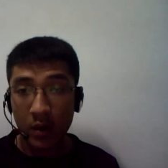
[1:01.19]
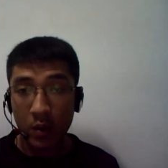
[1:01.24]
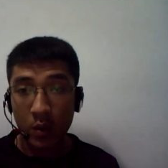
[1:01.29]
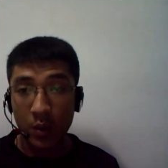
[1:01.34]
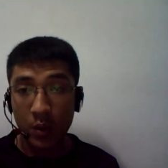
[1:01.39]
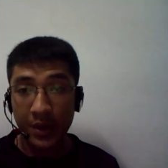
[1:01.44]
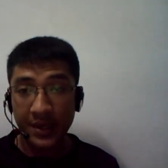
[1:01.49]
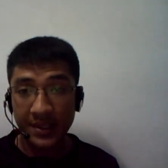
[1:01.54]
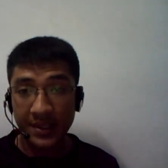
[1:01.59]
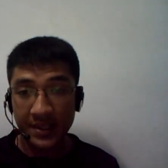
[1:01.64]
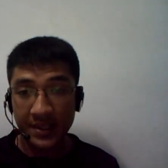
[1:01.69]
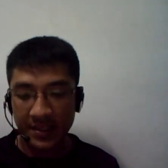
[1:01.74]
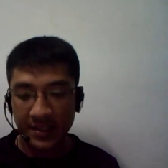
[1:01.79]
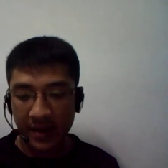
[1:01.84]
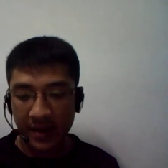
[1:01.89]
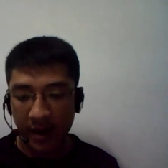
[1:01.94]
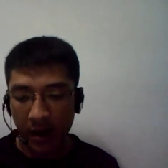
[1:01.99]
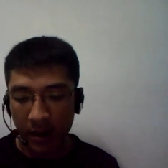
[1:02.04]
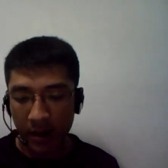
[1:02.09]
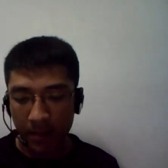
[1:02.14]
Wasting
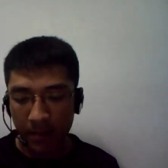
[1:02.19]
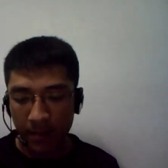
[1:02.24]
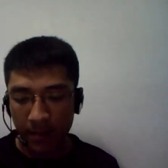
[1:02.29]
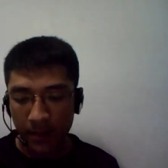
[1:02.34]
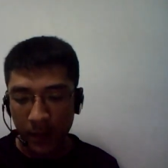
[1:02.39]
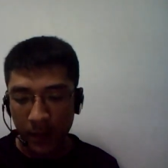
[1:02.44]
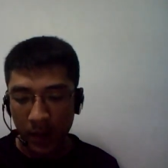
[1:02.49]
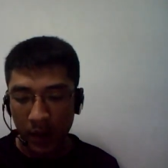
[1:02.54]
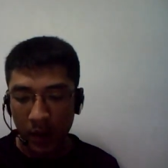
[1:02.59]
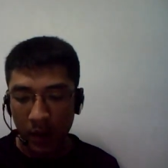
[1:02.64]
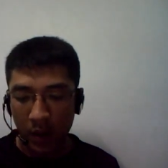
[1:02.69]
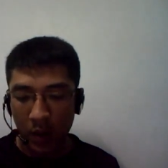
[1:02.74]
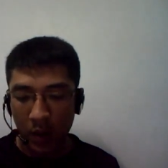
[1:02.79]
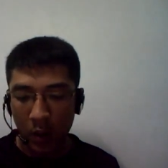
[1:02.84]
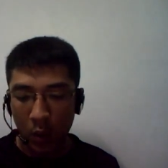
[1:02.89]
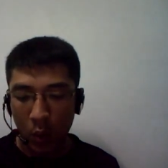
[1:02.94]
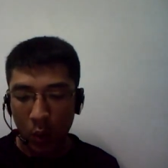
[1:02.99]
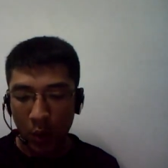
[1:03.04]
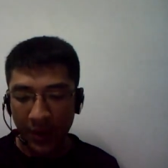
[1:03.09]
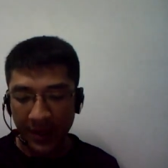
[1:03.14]
time,
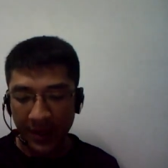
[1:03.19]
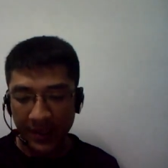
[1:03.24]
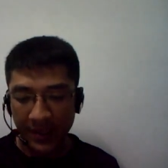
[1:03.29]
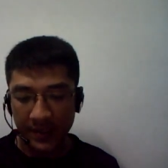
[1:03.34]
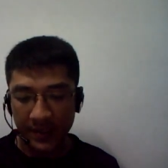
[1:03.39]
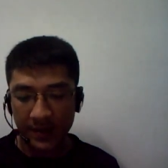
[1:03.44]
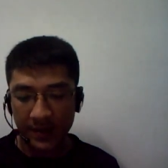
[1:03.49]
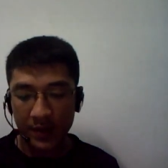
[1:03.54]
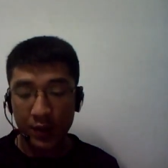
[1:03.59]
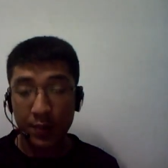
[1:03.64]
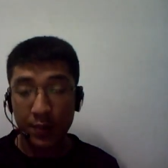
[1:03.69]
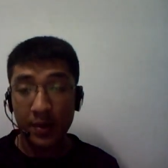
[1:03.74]
waste too